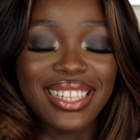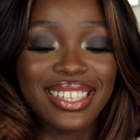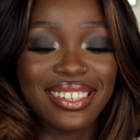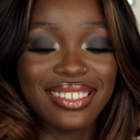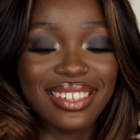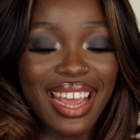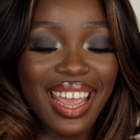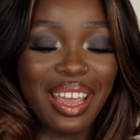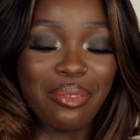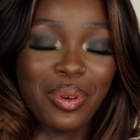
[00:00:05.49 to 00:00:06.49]

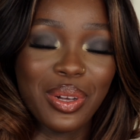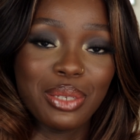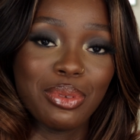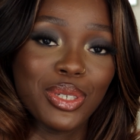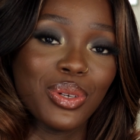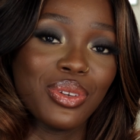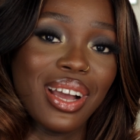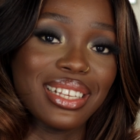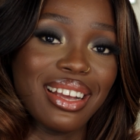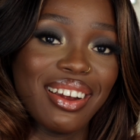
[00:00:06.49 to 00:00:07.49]
Today I'm going to be showing you
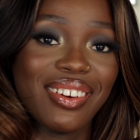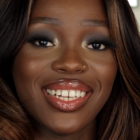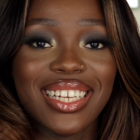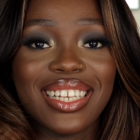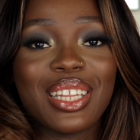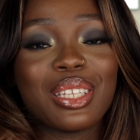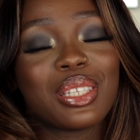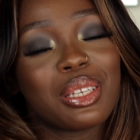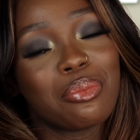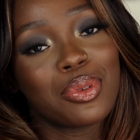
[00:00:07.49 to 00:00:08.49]
guys how I created this
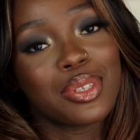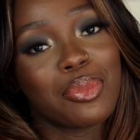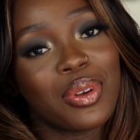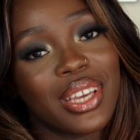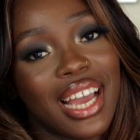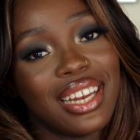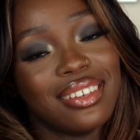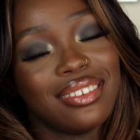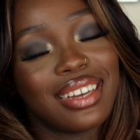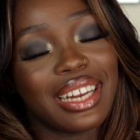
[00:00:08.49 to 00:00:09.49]
simple smoky eye
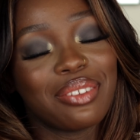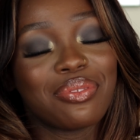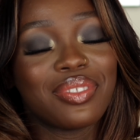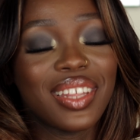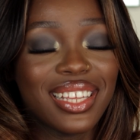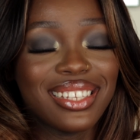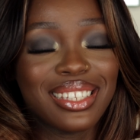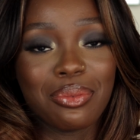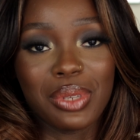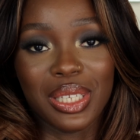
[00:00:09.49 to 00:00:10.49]
look, and if this
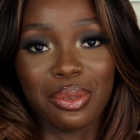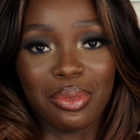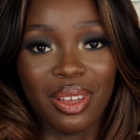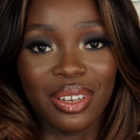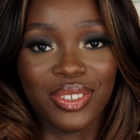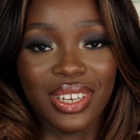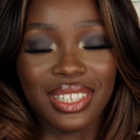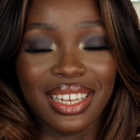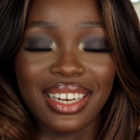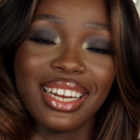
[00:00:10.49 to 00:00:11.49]
seems like something you're
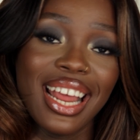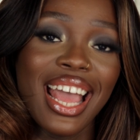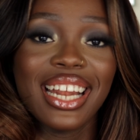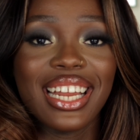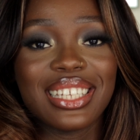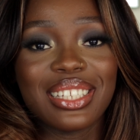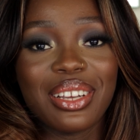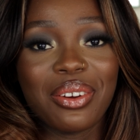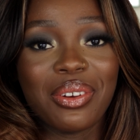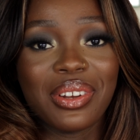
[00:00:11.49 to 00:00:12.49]
interested in, then
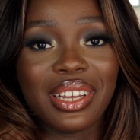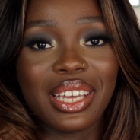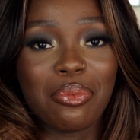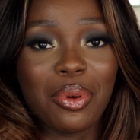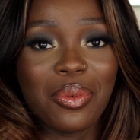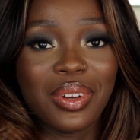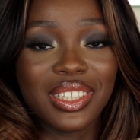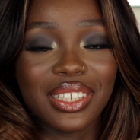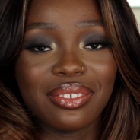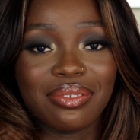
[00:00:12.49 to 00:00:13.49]
stick around and keep on watching.